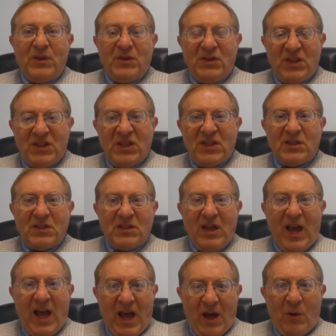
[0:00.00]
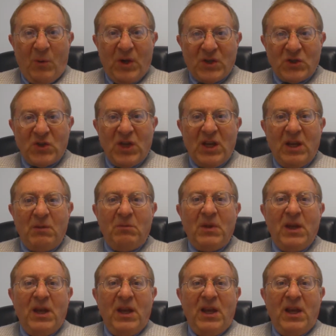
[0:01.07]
this is how Hashem